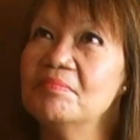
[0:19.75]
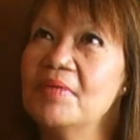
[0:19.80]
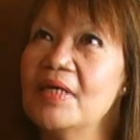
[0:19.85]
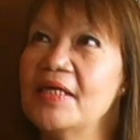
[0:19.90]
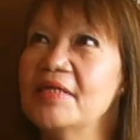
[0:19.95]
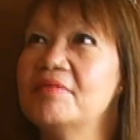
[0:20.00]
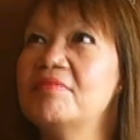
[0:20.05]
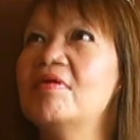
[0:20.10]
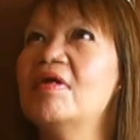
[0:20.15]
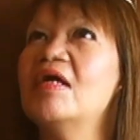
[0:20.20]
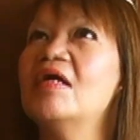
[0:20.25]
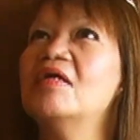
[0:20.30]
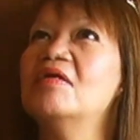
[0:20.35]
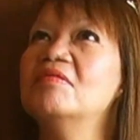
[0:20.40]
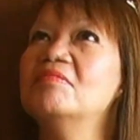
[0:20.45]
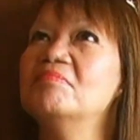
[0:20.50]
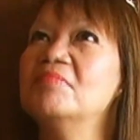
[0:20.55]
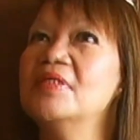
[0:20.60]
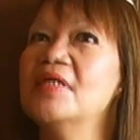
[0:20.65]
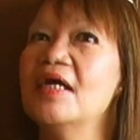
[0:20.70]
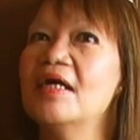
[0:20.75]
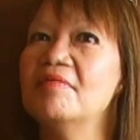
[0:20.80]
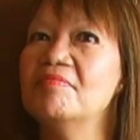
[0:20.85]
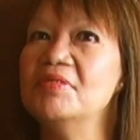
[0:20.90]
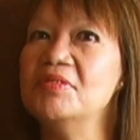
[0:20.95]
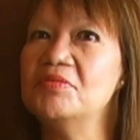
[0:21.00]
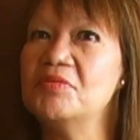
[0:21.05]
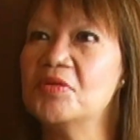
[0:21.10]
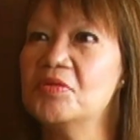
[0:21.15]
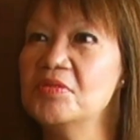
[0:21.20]
background, my
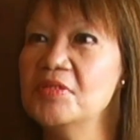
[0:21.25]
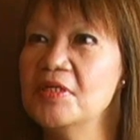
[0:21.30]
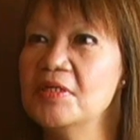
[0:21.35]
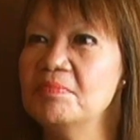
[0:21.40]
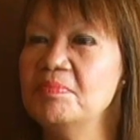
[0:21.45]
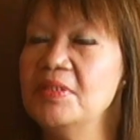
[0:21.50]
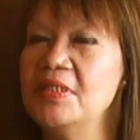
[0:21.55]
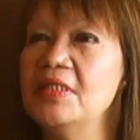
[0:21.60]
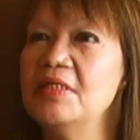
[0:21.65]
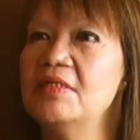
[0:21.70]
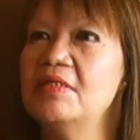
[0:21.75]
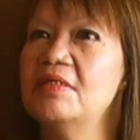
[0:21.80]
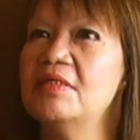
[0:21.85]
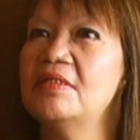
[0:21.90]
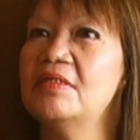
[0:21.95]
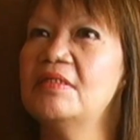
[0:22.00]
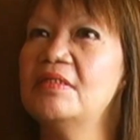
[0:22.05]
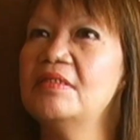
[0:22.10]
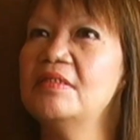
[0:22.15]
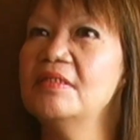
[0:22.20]
having grown up here